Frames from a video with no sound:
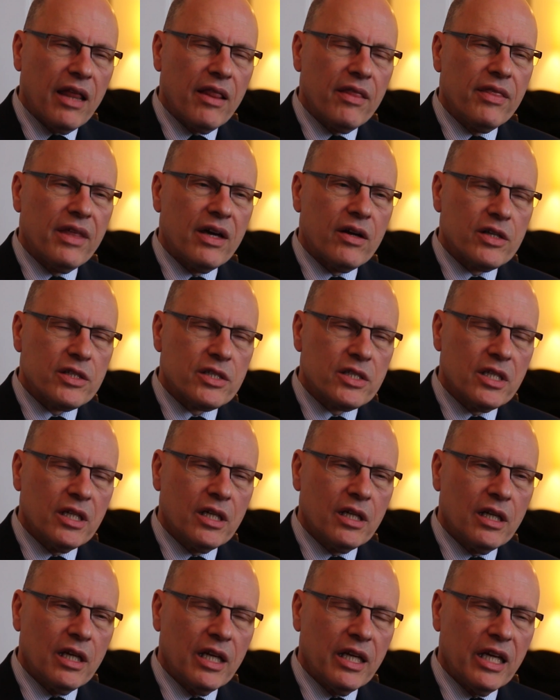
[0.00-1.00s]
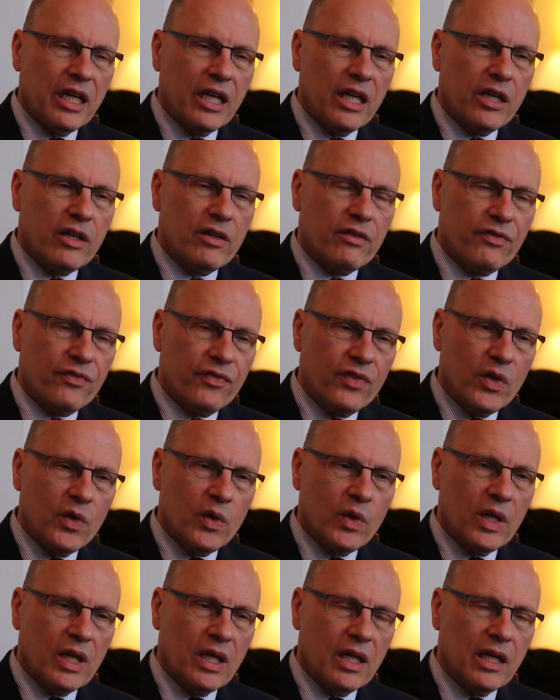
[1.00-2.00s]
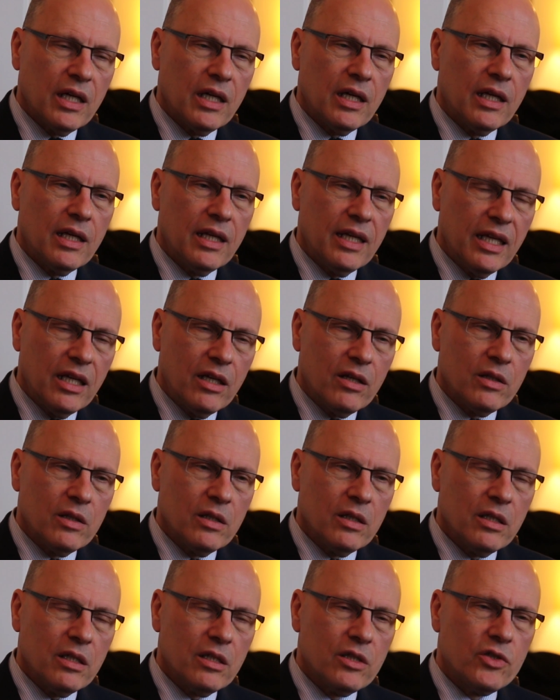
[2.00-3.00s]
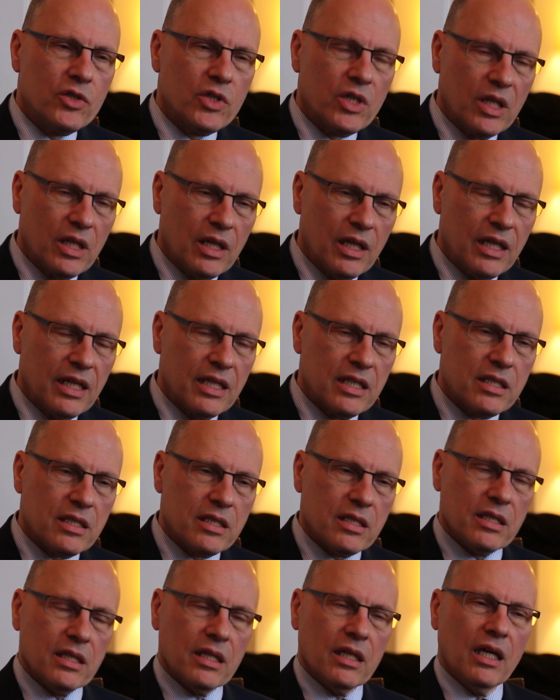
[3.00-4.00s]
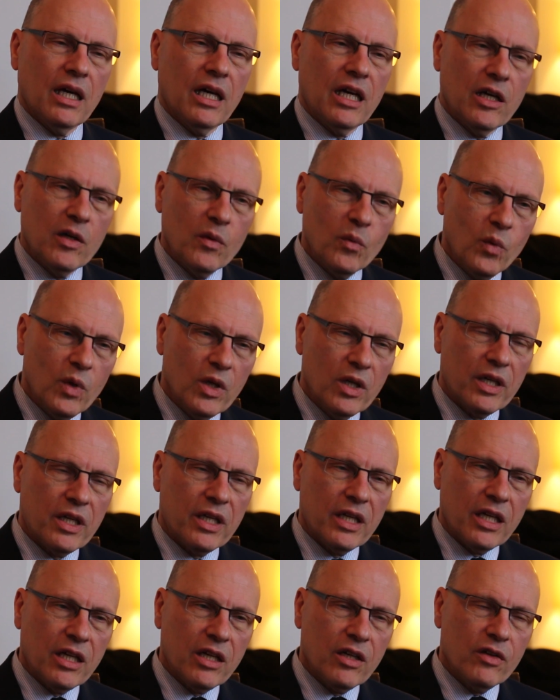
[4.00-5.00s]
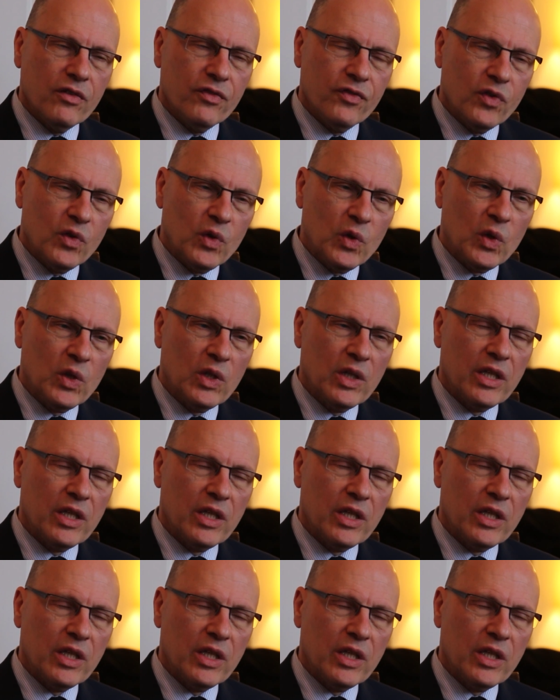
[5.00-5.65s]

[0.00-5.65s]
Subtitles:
There are certainly fewer legal journalists working for